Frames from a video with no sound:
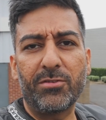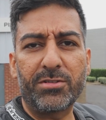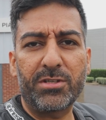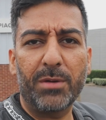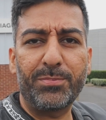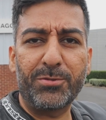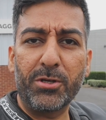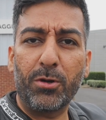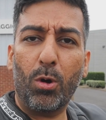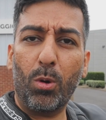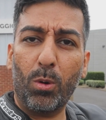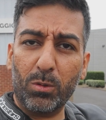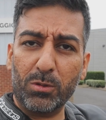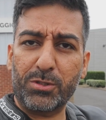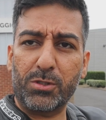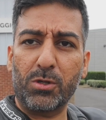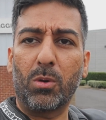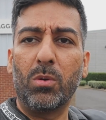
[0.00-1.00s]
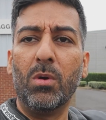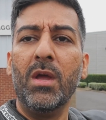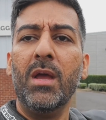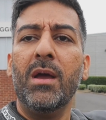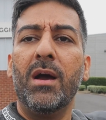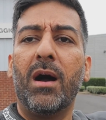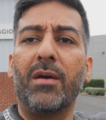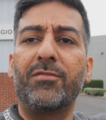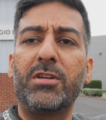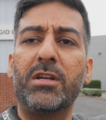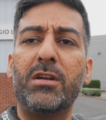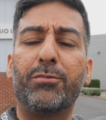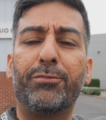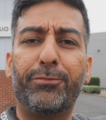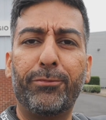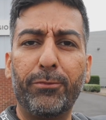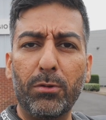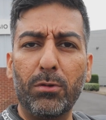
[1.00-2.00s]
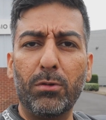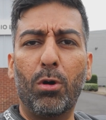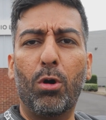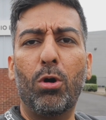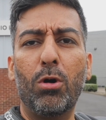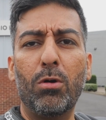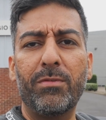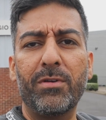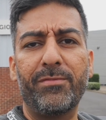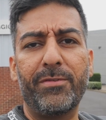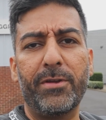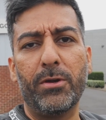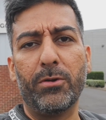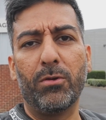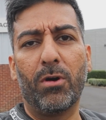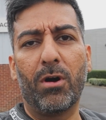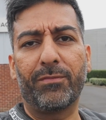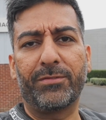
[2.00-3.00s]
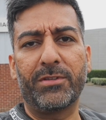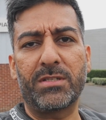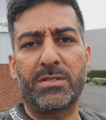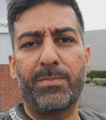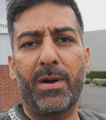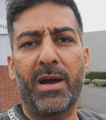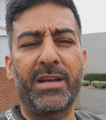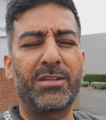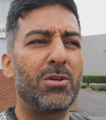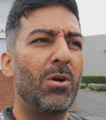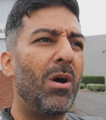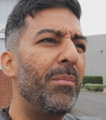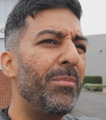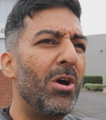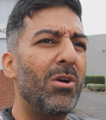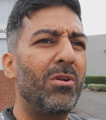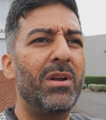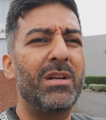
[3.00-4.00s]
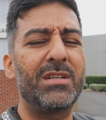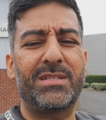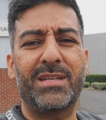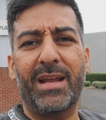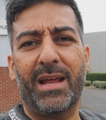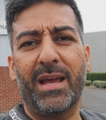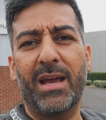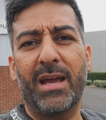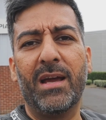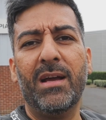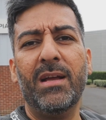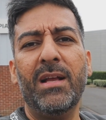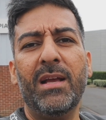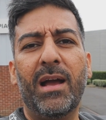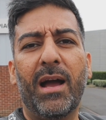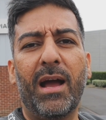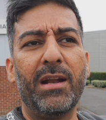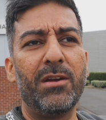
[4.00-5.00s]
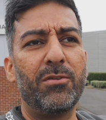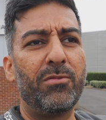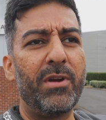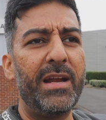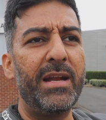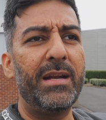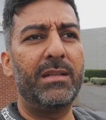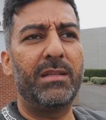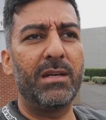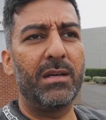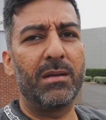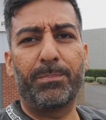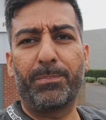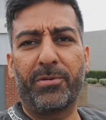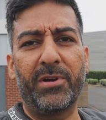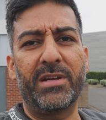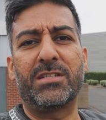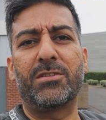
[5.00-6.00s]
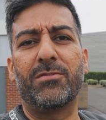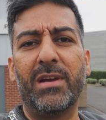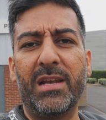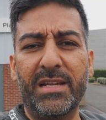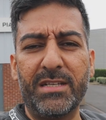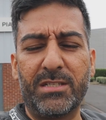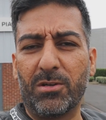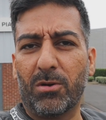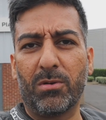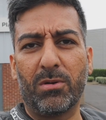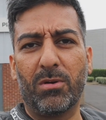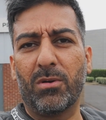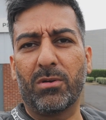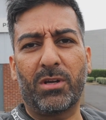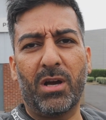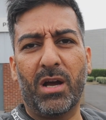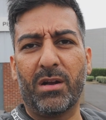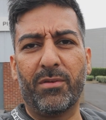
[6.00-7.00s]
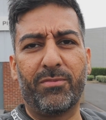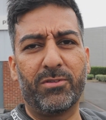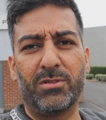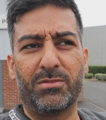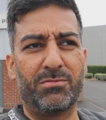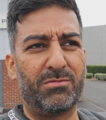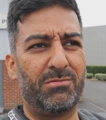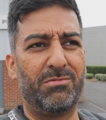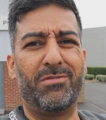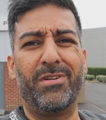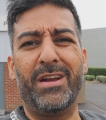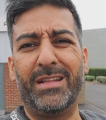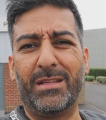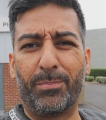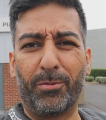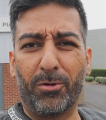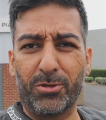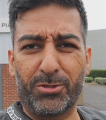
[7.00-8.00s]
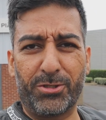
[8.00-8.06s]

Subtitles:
in the description. Also, I've done a full overview of this bike. So I'm not going to sit here and read the press release or kind of read the